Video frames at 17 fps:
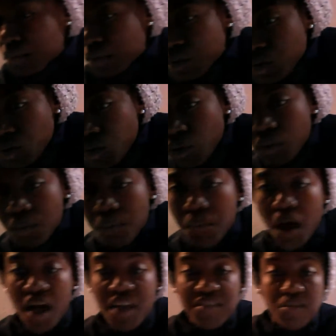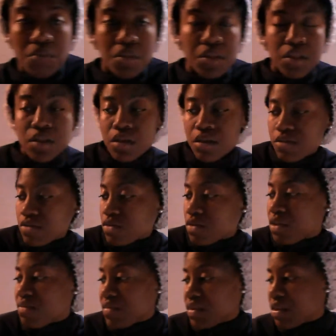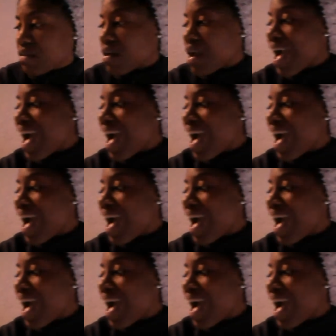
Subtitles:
your possibilities to even